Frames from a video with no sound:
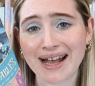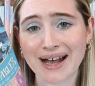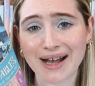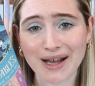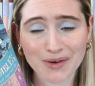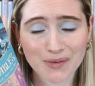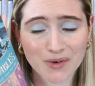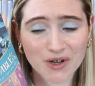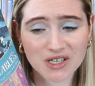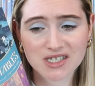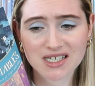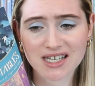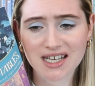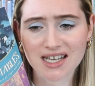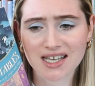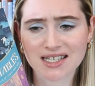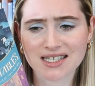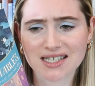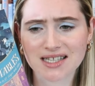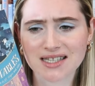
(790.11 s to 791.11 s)
I
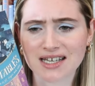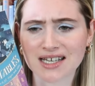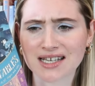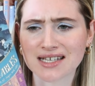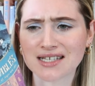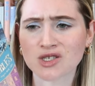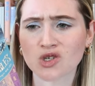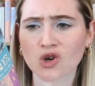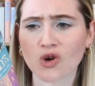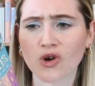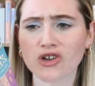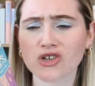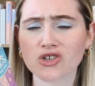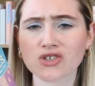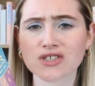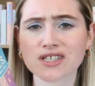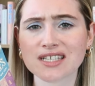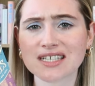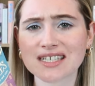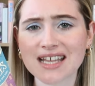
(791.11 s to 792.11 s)
wanted the
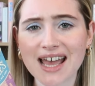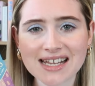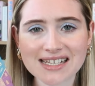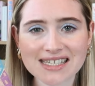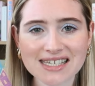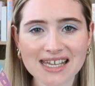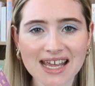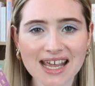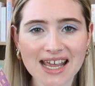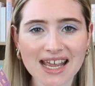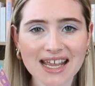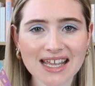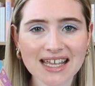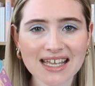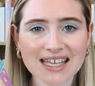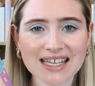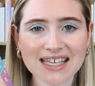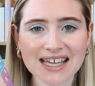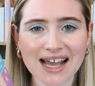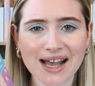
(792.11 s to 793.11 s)
historical
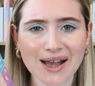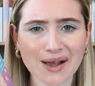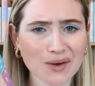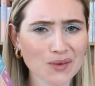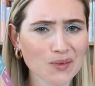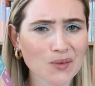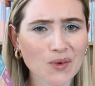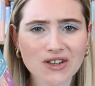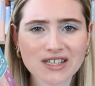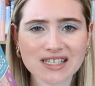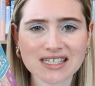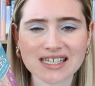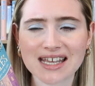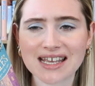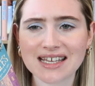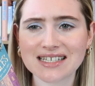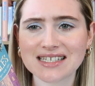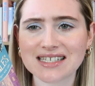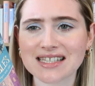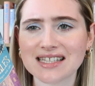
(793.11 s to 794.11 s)
setting, I
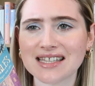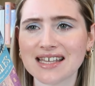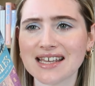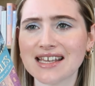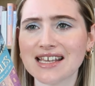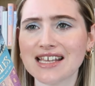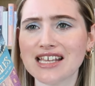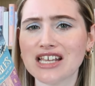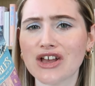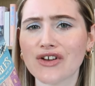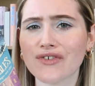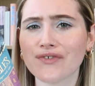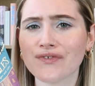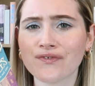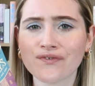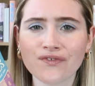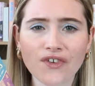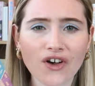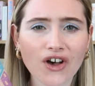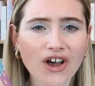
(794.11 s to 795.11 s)
wanted the
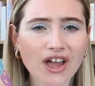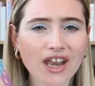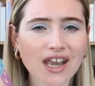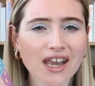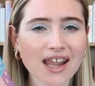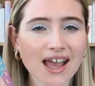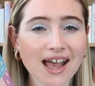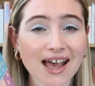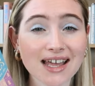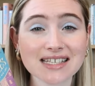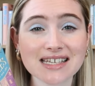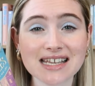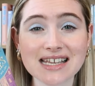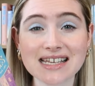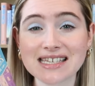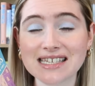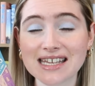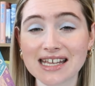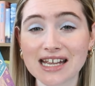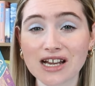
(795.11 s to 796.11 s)
fun and
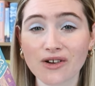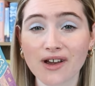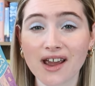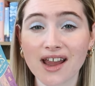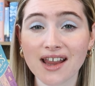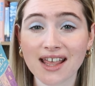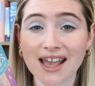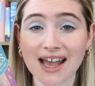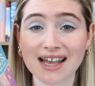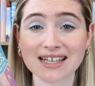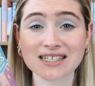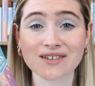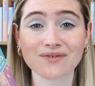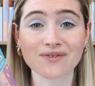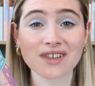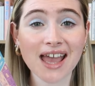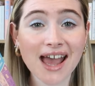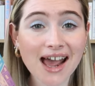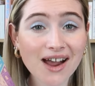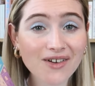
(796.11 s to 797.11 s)
endearing cast
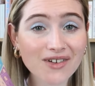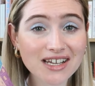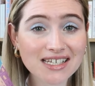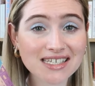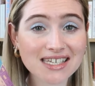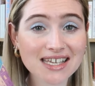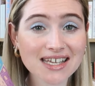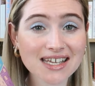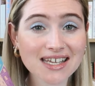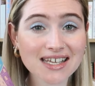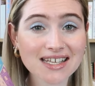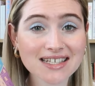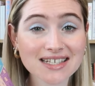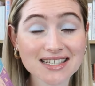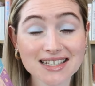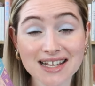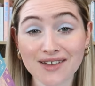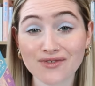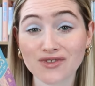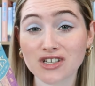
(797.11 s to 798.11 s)
of
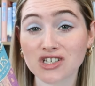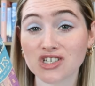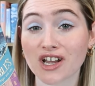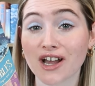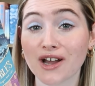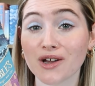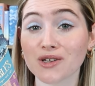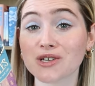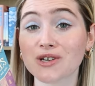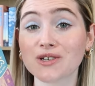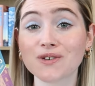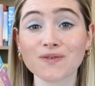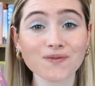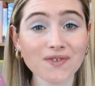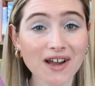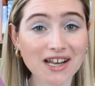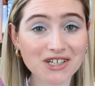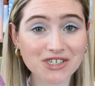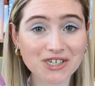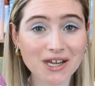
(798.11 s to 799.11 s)
characters and the childhood
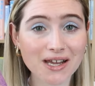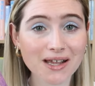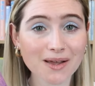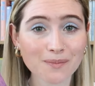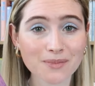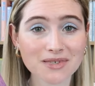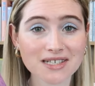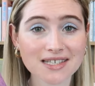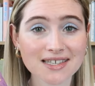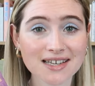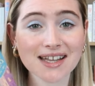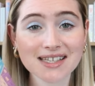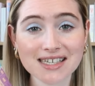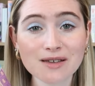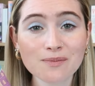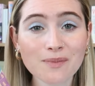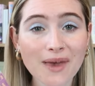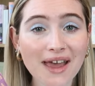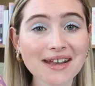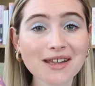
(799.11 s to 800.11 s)
friendships, and
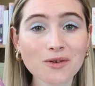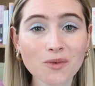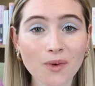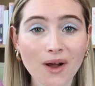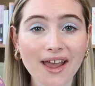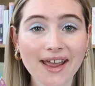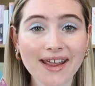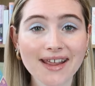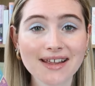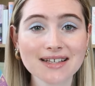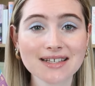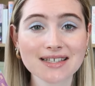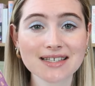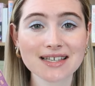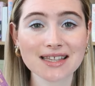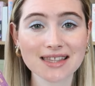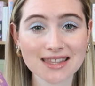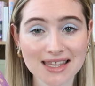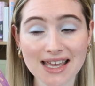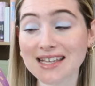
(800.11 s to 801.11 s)
in many ways
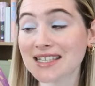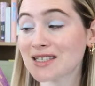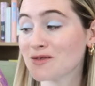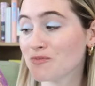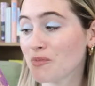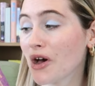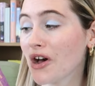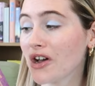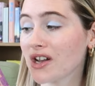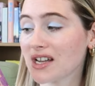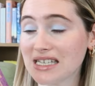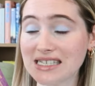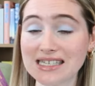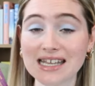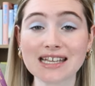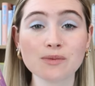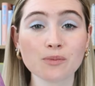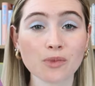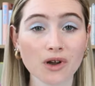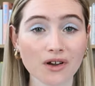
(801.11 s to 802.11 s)
this book
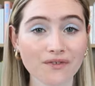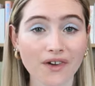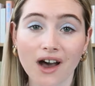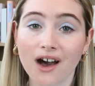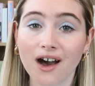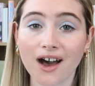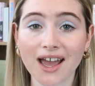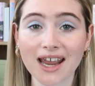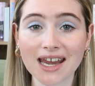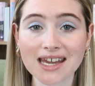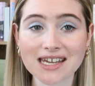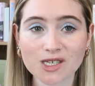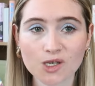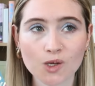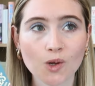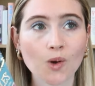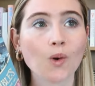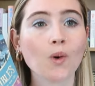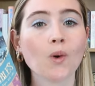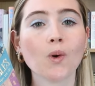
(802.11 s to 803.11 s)
did provide
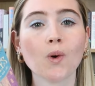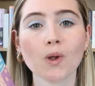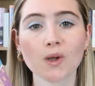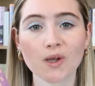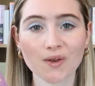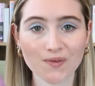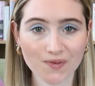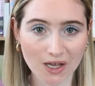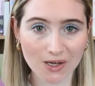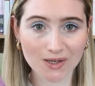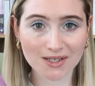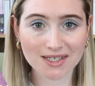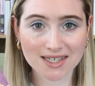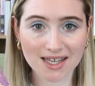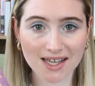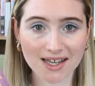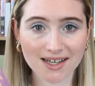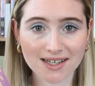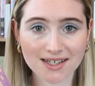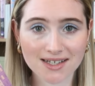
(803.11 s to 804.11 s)
all of those
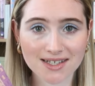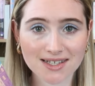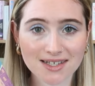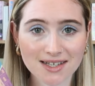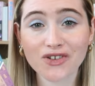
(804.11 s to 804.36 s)
things.